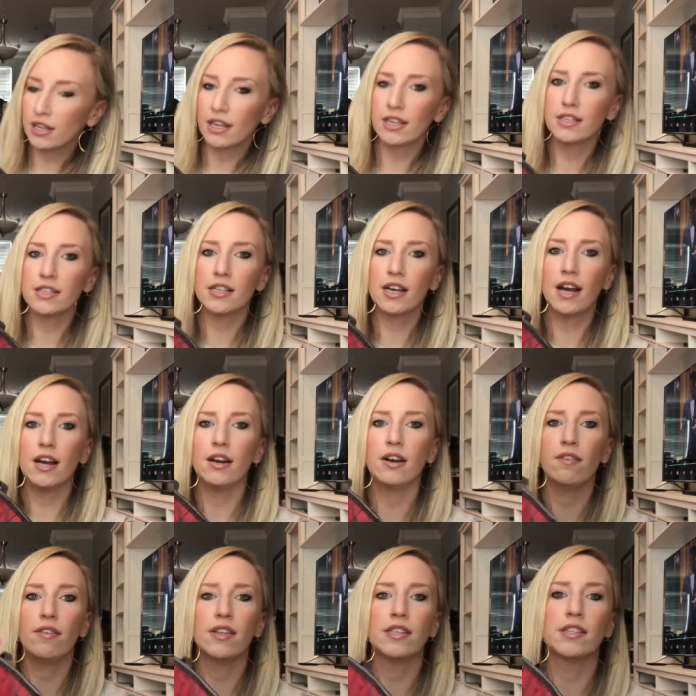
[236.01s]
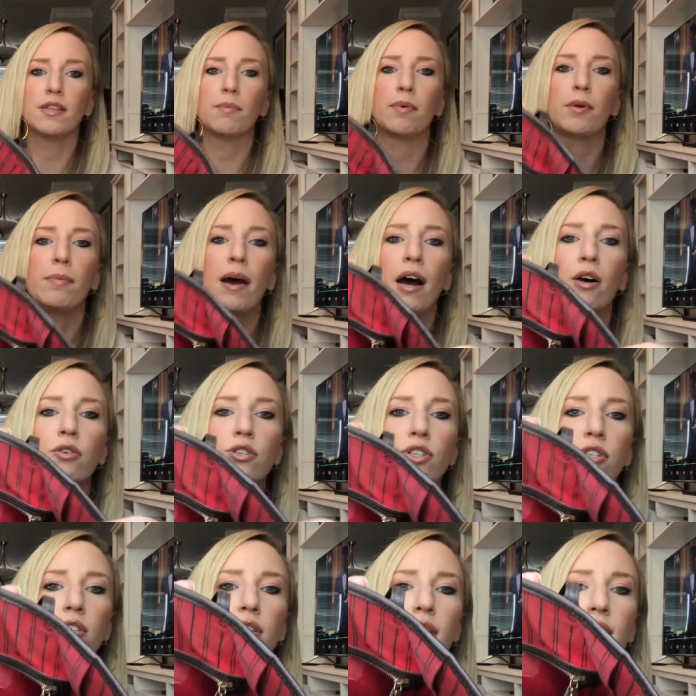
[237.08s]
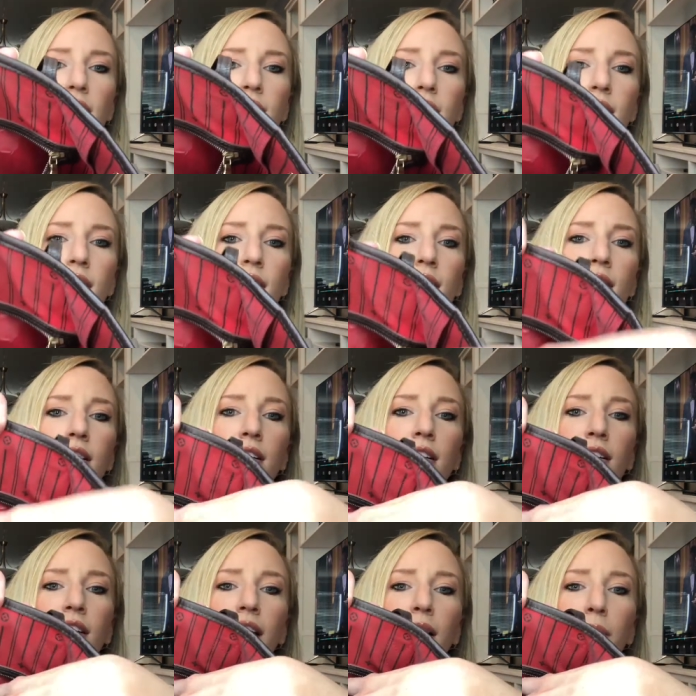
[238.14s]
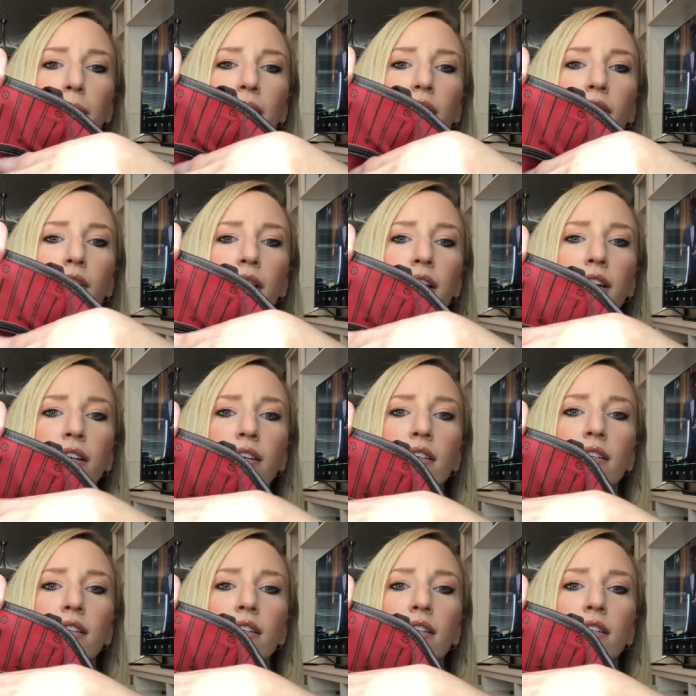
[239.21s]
The inside of this zipper pouch is like peeling,